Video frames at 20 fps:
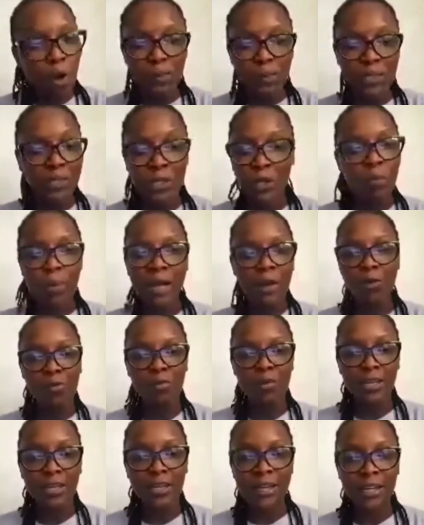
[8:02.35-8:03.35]
My hope is to go
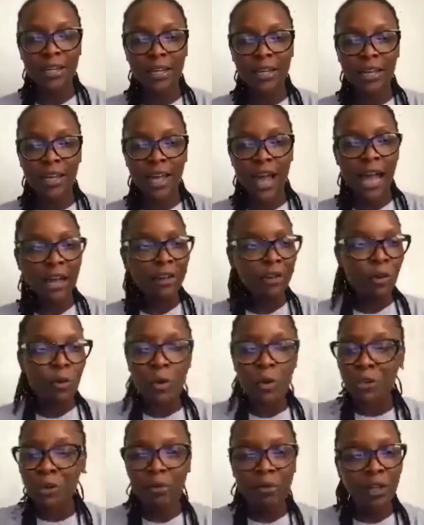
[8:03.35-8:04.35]
back home. I
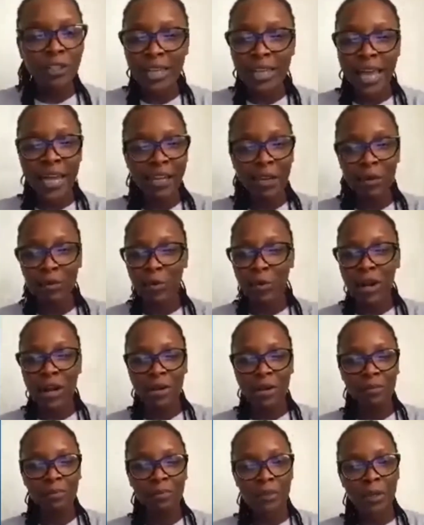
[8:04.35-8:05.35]
don't want to run
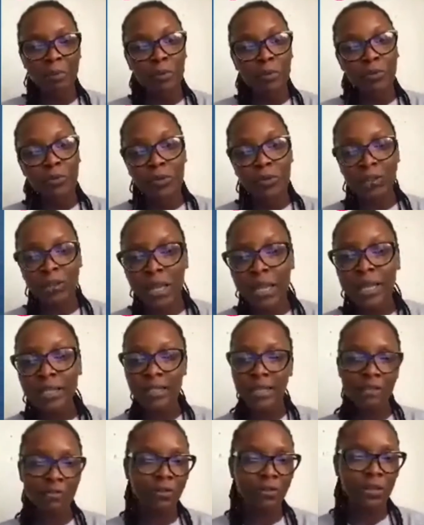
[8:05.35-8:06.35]
anywhere. People
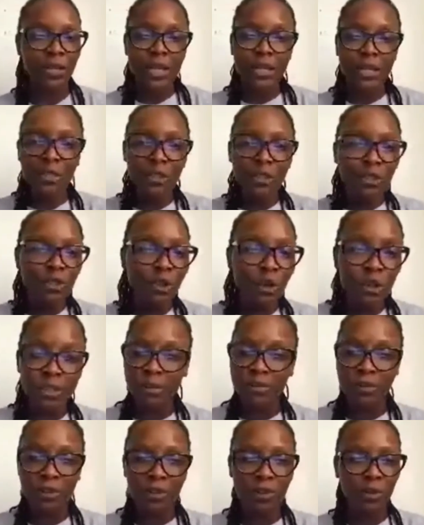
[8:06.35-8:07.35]
think that I have
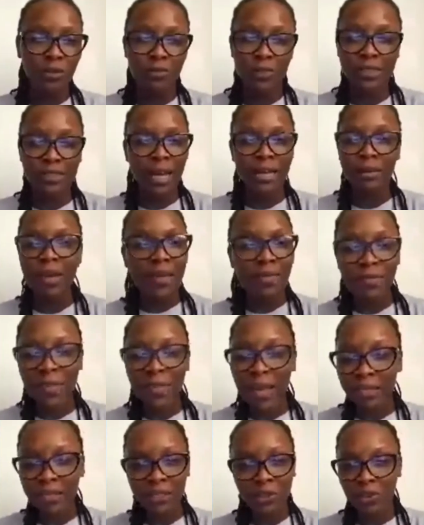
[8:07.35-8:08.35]
sought some sort of
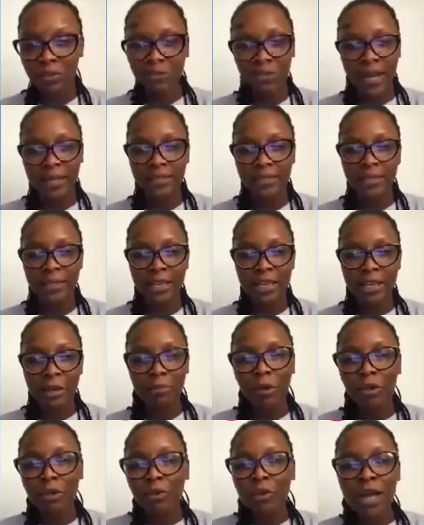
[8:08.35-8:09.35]
asylum. That is not a fact.
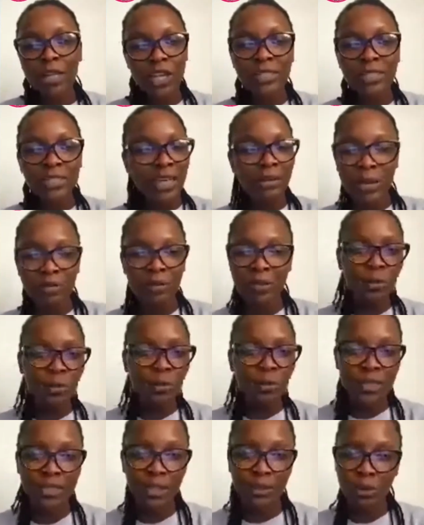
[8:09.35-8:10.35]
But you can't chase down
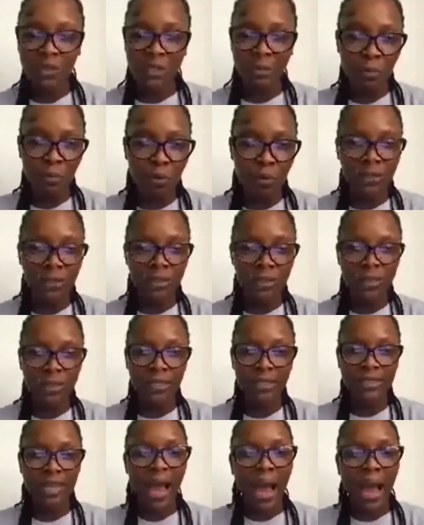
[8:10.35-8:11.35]
everything. Those things are not
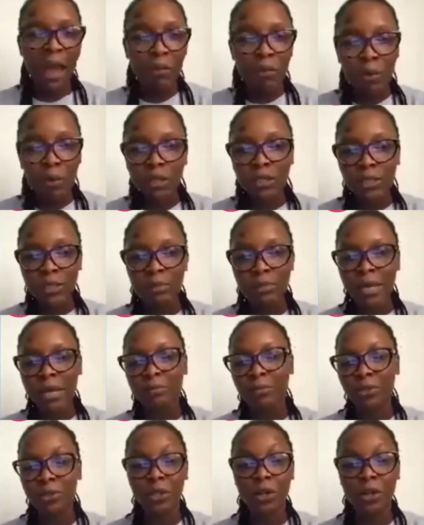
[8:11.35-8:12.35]
important. I want
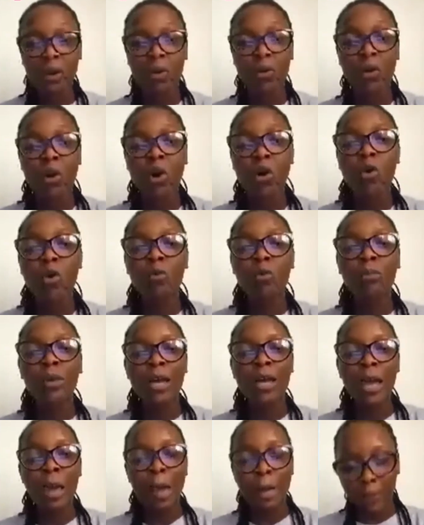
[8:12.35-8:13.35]
to be able to go
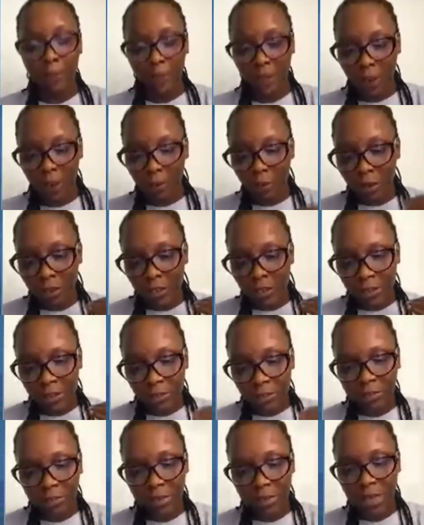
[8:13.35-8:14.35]
home, but I want to
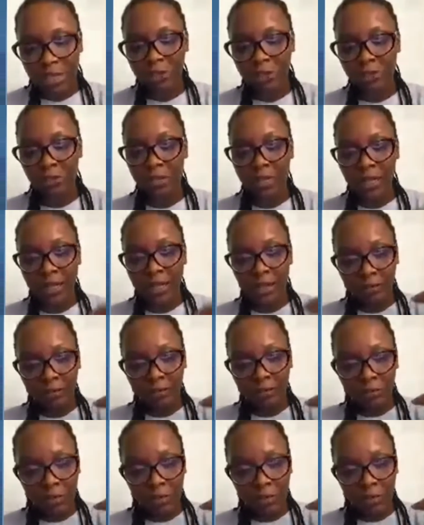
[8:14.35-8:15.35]
make sure that I've
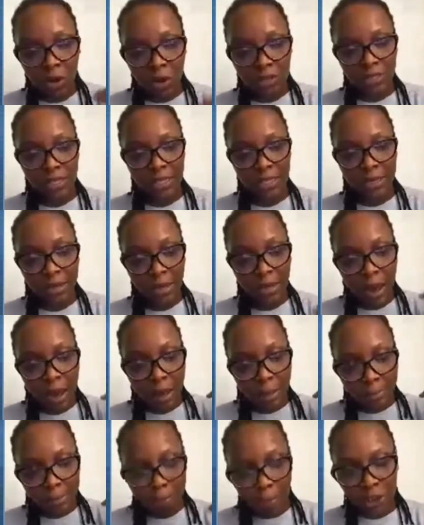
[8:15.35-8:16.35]
gotten
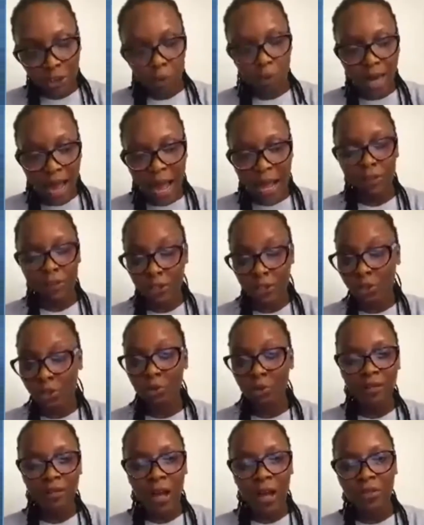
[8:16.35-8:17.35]
my story
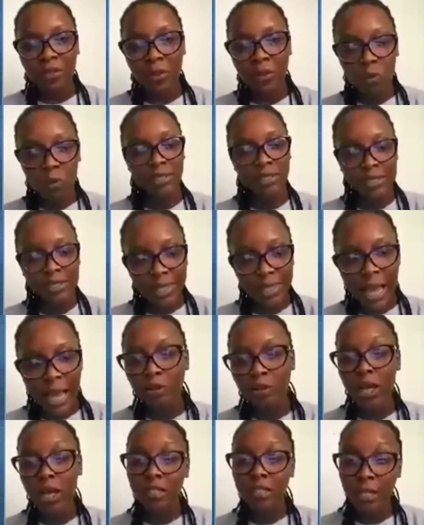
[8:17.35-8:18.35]
out and story of other
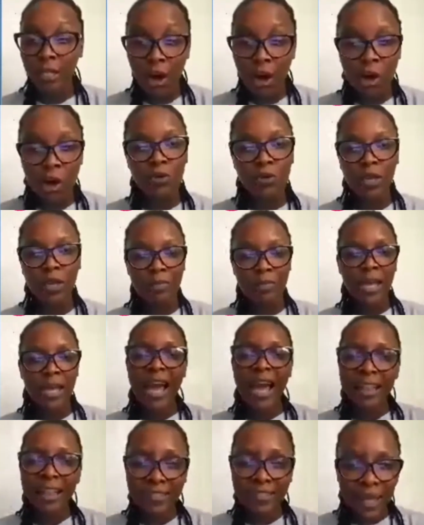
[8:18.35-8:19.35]
witnesses out under
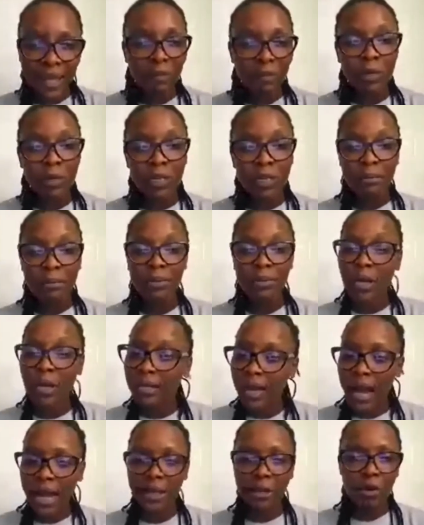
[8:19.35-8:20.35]
oath. And then when
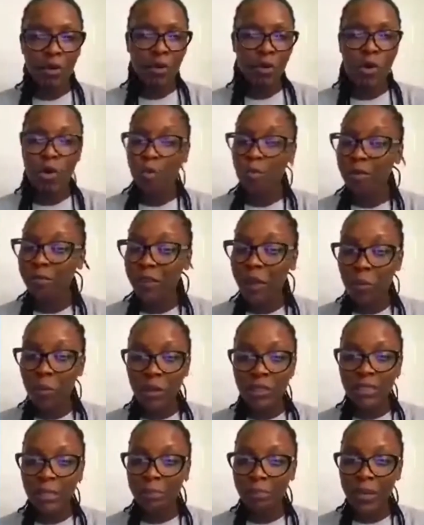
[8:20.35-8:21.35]
I'm done, I go home.
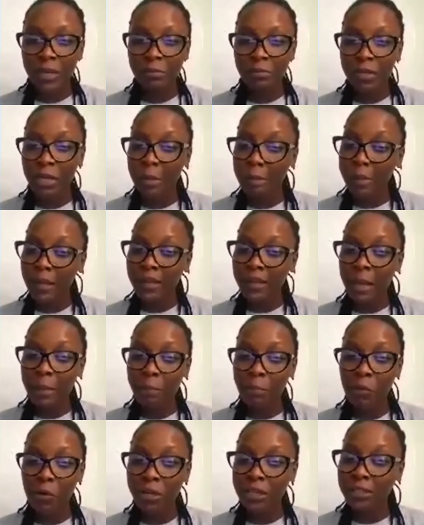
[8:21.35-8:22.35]
If they want to pick me
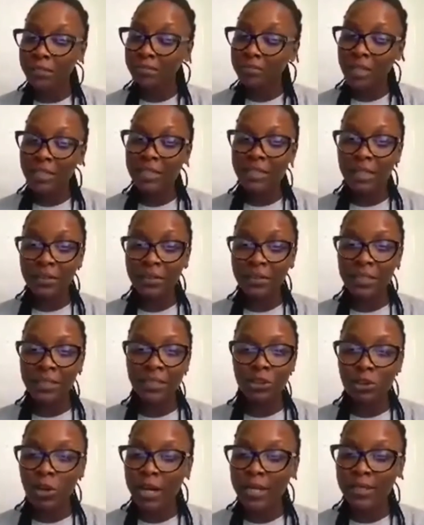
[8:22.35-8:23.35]
up at that point, there's
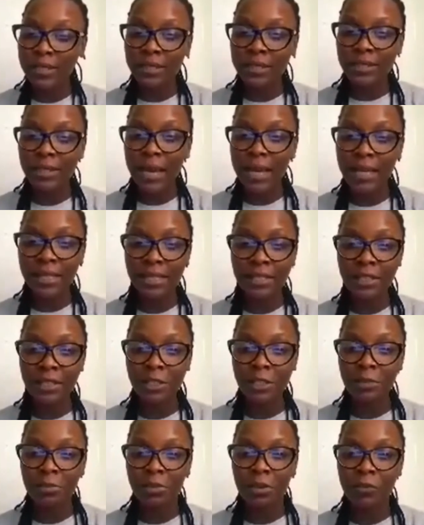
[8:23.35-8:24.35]
nothing to try and
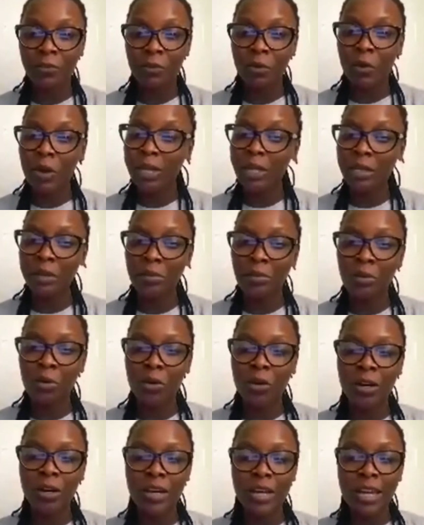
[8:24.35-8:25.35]
silence me for
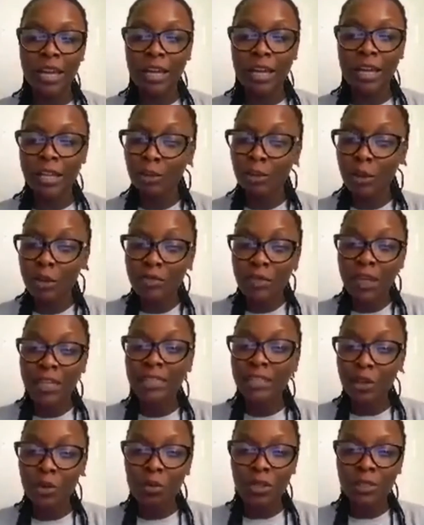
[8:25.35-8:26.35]
anymore. So if they
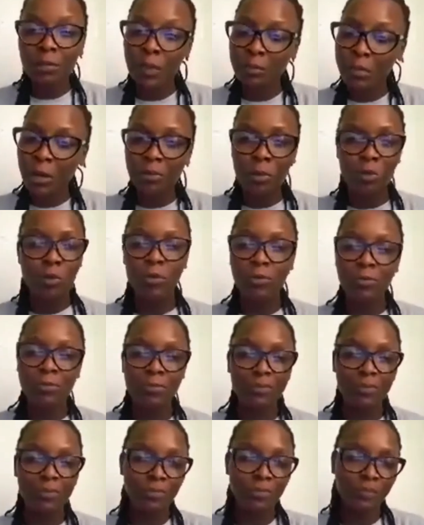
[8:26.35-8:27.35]
still want to pick me up, no
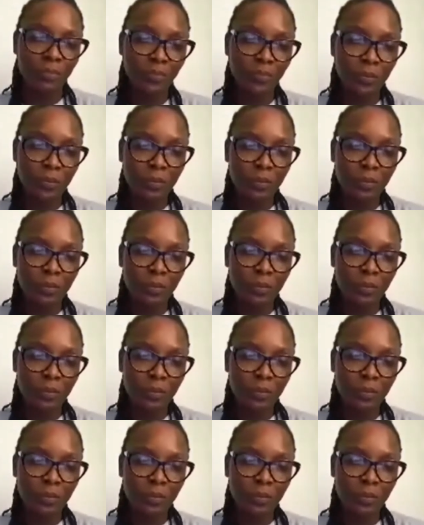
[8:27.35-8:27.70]
problem.